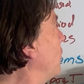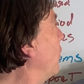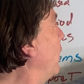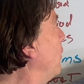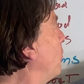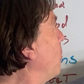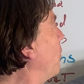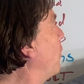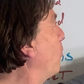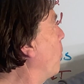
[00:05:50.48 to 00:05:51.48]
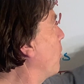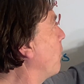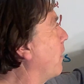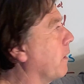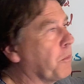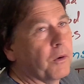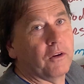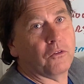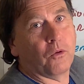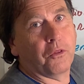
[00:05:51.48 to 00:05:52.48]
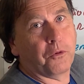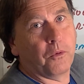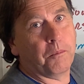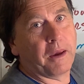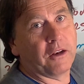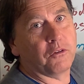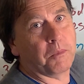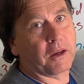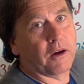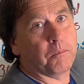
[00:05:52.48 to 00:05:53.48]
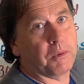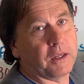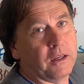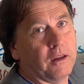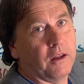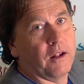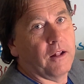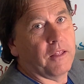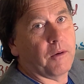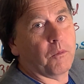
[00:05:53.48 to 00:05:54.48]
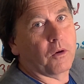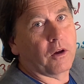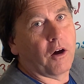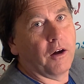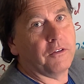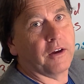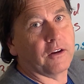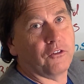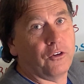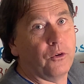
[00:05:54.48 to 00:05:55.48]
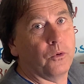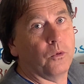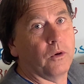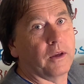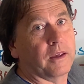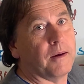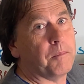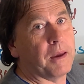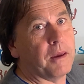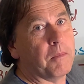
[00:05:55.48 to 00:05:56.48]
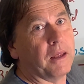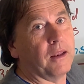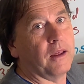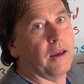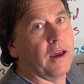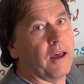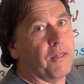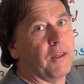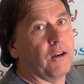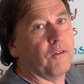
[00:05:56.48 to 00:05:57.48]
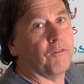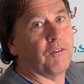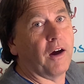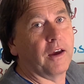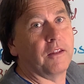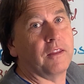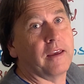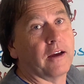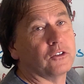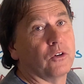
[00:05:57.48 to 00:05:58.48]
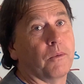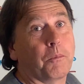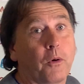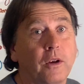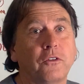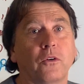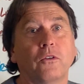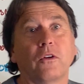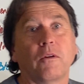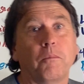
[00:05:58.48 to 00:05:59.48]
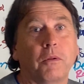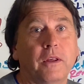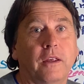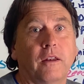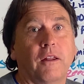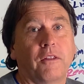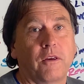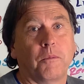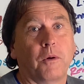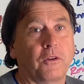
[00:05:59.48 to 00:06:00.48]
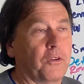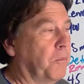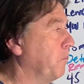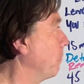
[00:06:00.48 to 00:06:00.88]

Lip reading: the lender will then order that appraisal through a management company that will contact you, get payment, and then find the actual appraiser to complete the appraisal.